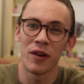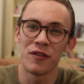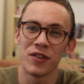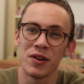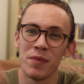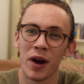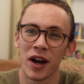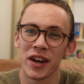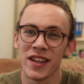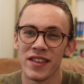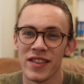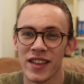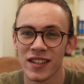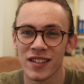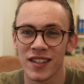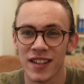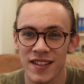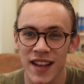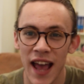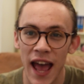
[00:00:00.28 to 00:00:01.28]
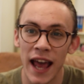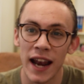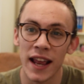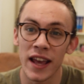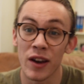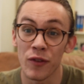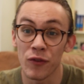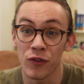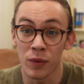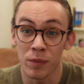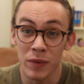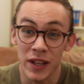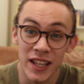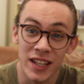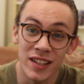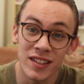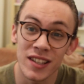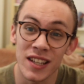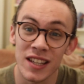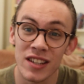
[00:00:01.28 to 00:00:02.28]
everybody, this is Elliot from
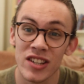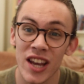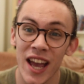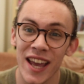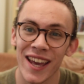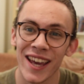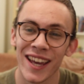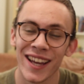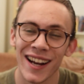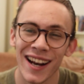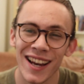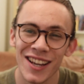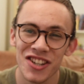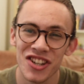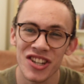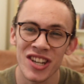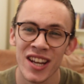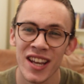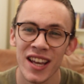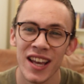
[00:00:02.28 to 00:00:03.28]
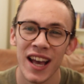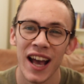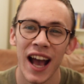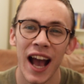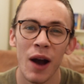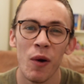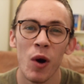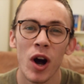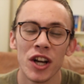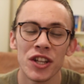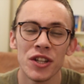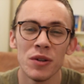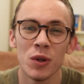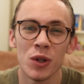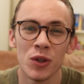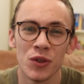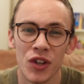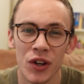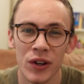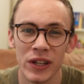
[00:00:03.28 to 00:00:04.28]
ETJ English. How are you
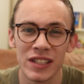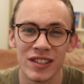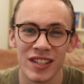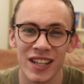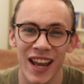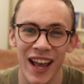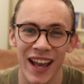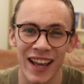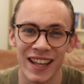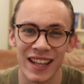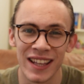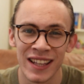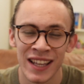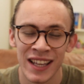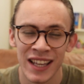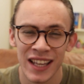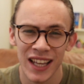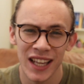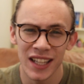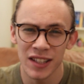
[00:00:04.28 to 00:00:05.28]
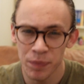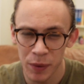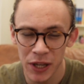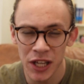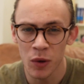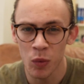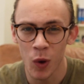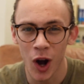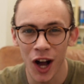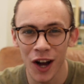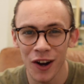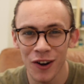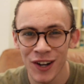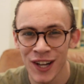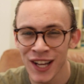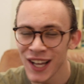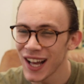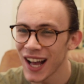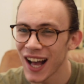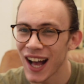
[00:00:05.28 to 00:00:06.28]
all doing today? It's been a while.
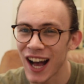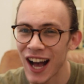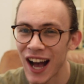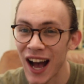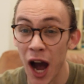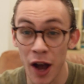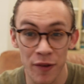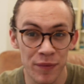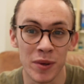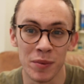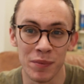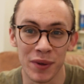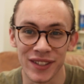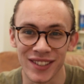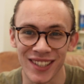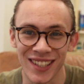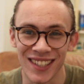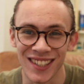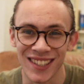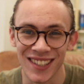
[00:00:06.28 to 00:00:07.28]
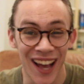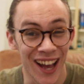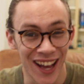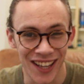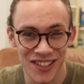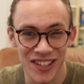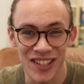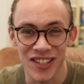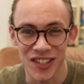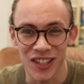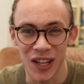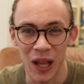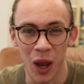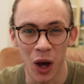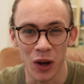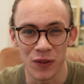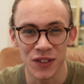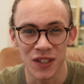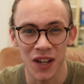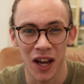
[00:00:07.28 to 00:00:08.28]
I've been busy teaching a
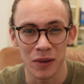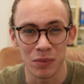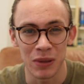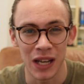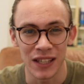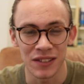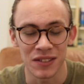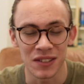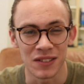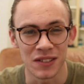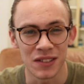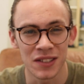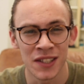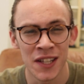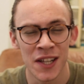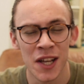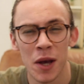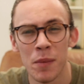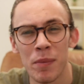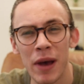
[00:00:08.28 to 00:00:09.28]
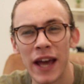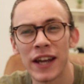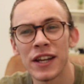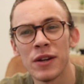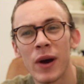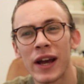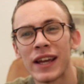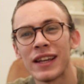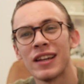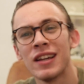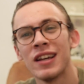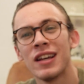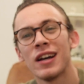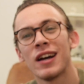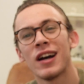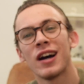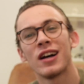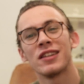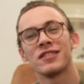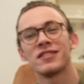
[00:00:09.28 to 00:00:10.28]
lot of Skype lessons. But anyway,
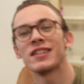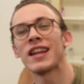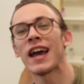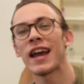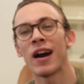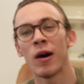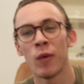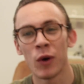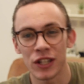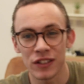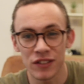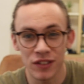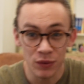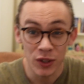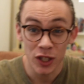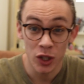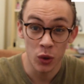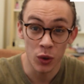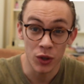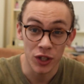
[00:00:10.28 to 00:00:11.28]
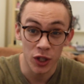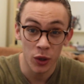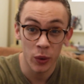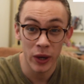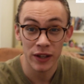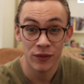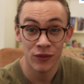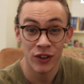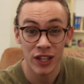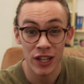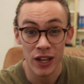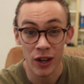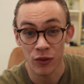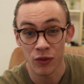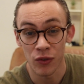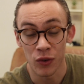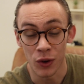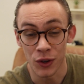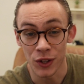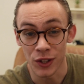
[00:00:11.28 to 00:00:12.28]
today I wanted to record a quick video
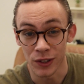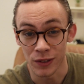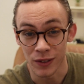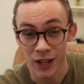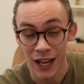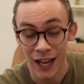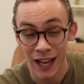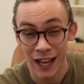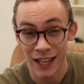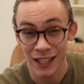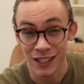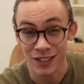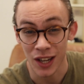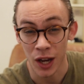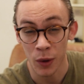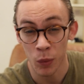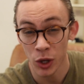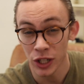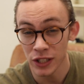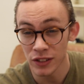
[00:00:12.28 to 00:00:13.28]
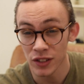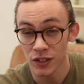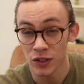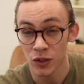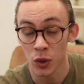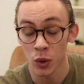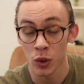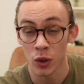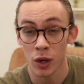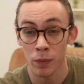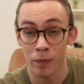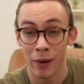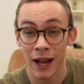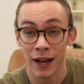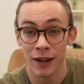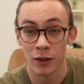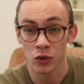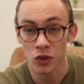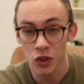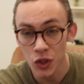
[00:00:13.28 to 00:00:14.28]
for you, and I wanted to talk
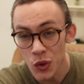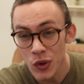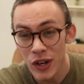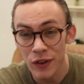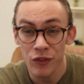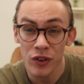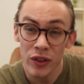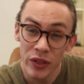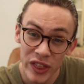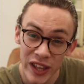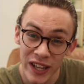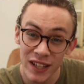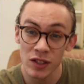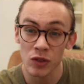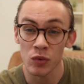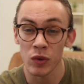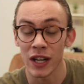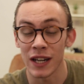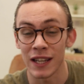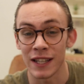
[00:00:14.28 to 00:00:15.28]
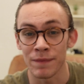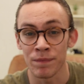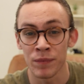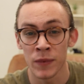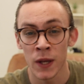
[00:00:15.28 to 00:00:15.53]
about two different things really.